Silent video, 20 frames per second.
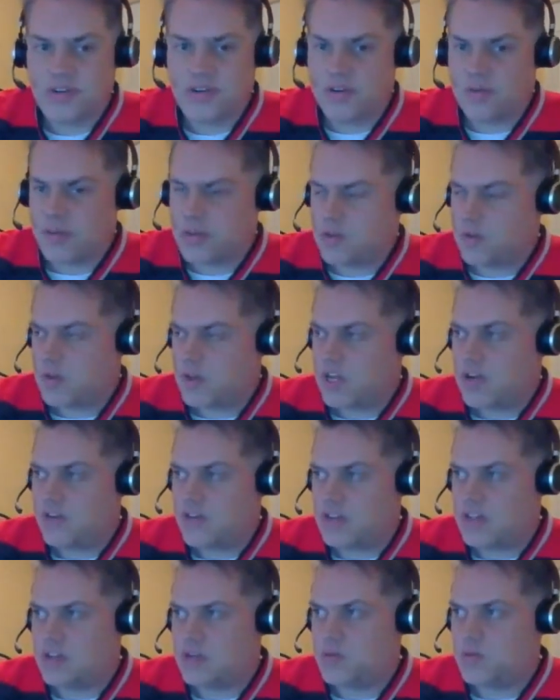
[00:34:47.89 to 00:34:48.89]
I don't think we have. I
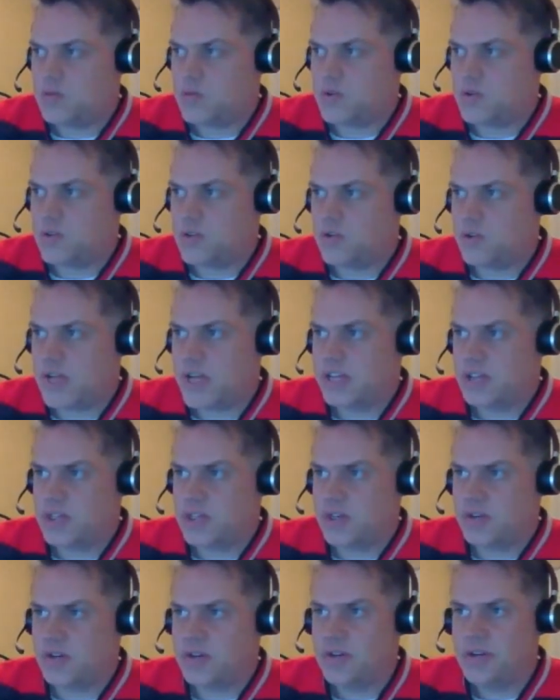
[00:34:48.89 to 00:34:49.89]
think there was 1 or 2 last
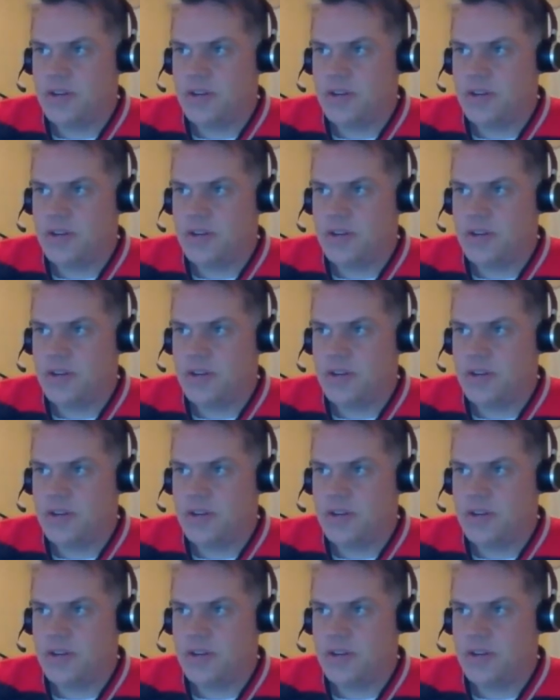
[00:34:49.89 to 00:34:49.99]
year.